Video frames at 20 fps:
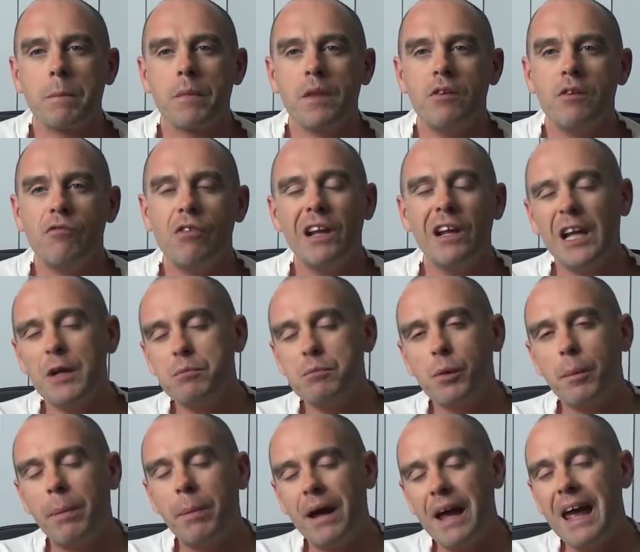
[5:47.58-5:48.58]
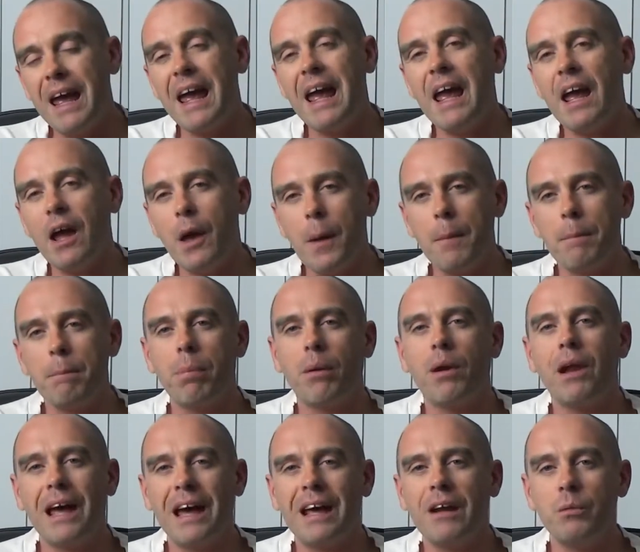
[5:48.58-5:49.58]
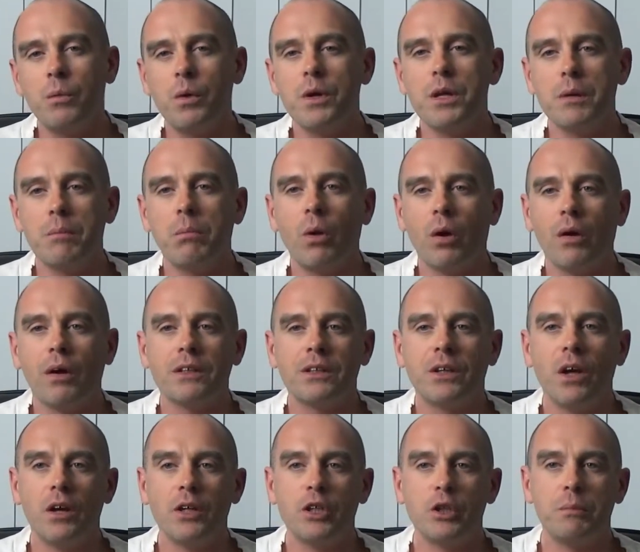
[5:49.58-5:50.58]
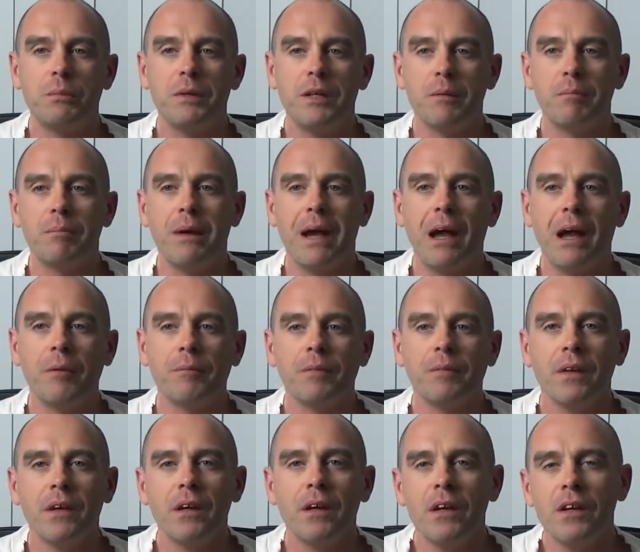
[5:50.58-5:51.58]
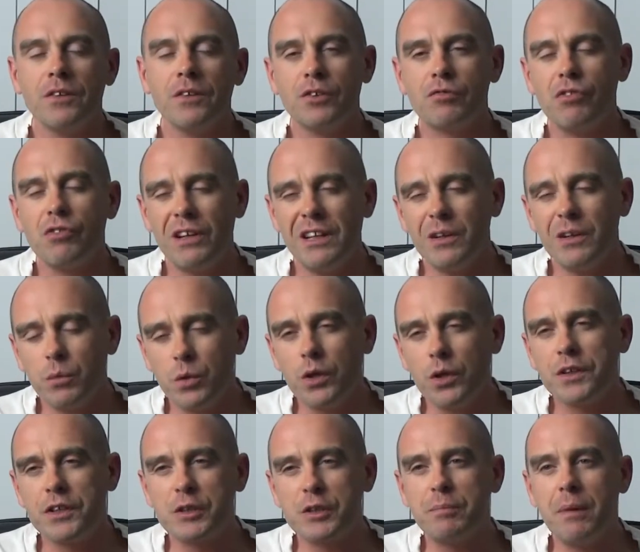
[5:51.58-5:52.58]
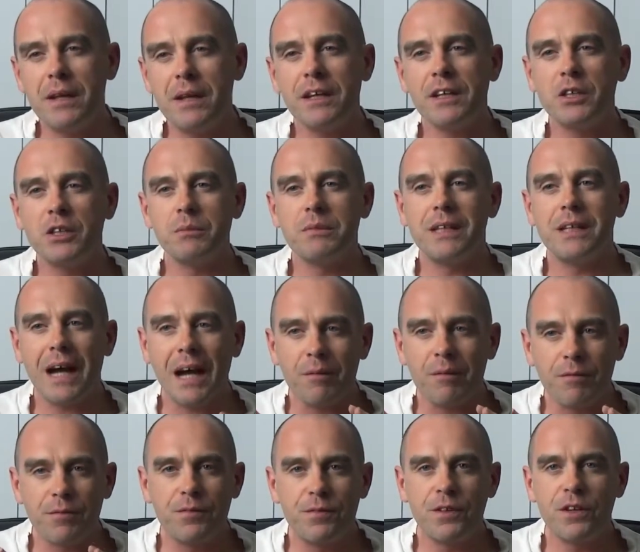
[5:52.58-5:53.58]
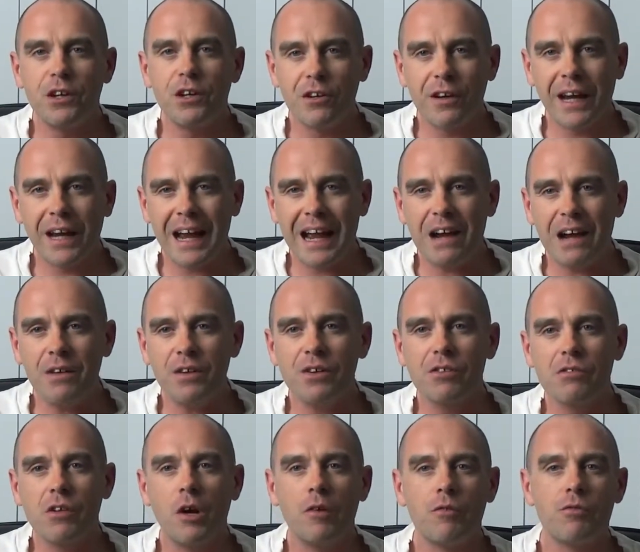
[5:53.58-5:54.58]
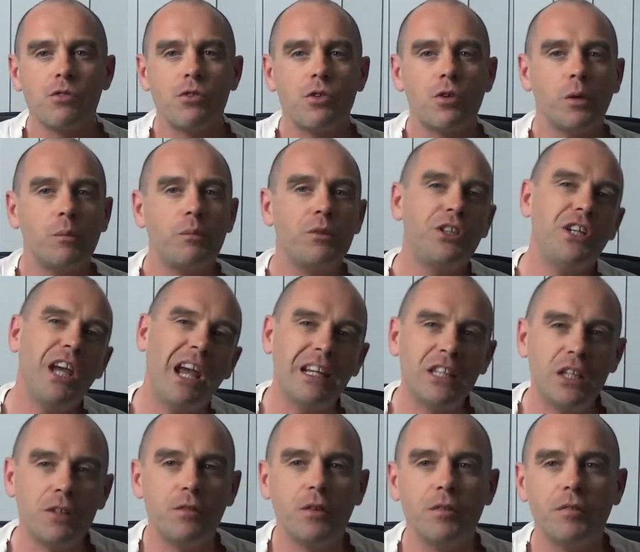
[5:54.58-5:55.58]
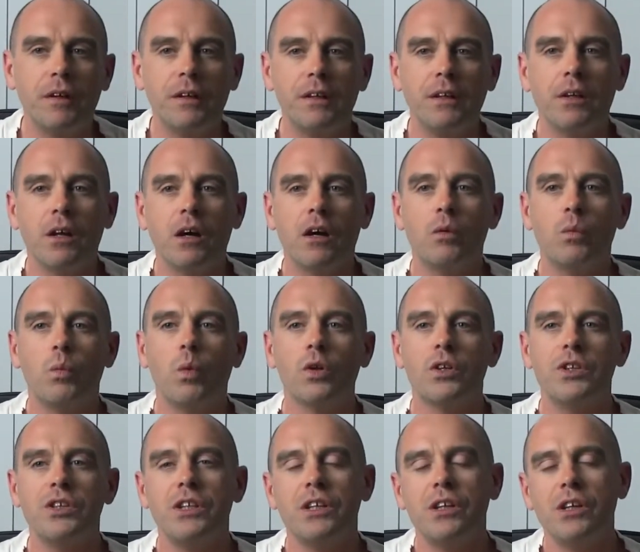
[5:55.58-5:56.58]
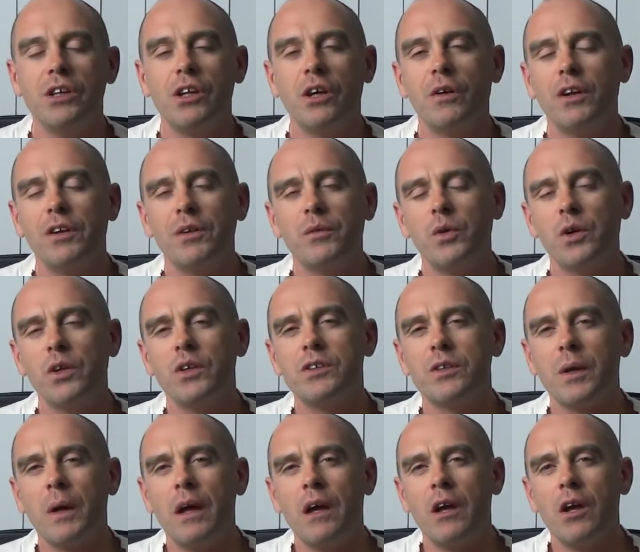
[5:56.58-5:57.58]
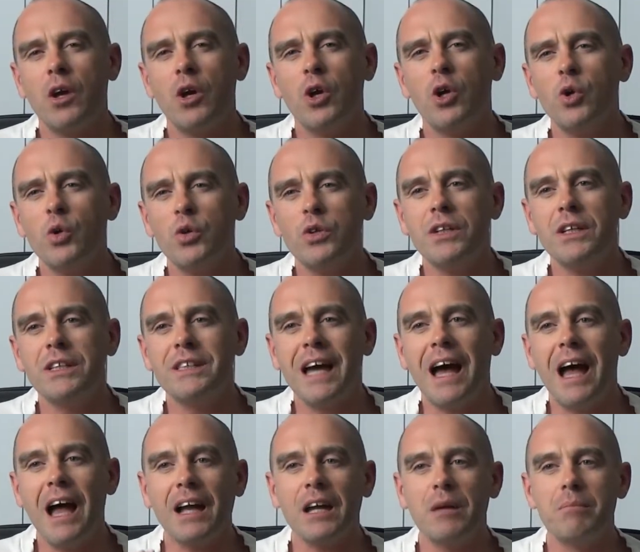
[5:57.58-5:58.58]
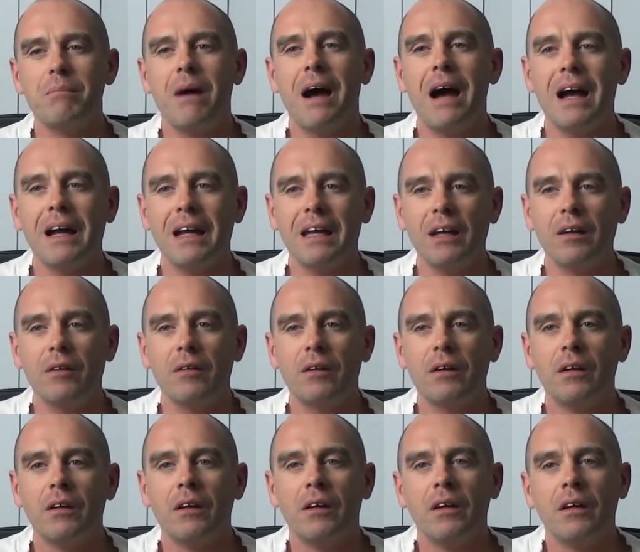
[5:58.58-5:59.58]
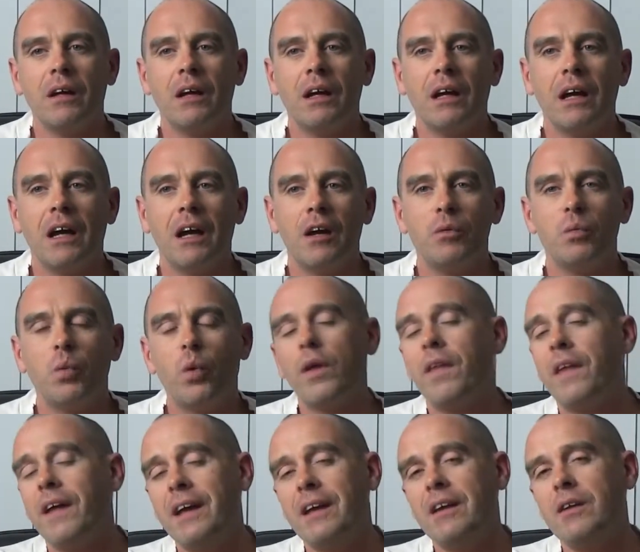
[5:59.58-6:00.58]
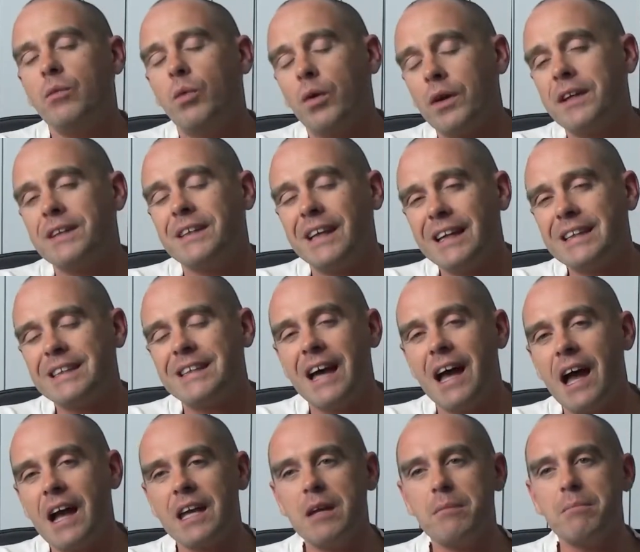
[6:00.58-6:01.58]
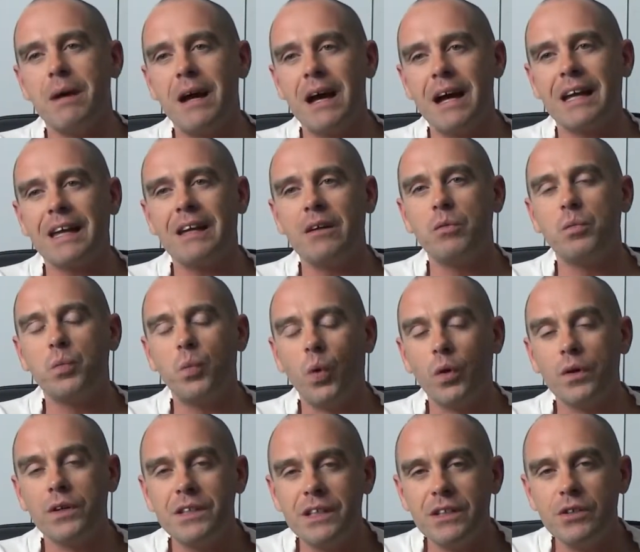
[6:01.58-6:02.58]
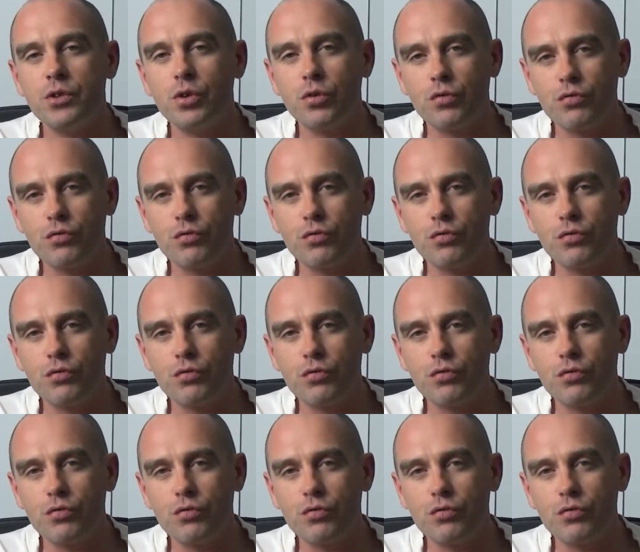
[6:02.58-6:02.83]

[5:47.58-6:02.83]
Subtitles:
really prepare and plan what your blog is going to be about. So it's really worth spending some time figuring out your overall objective of it. In other words, who's your target market? What is that target market wanting to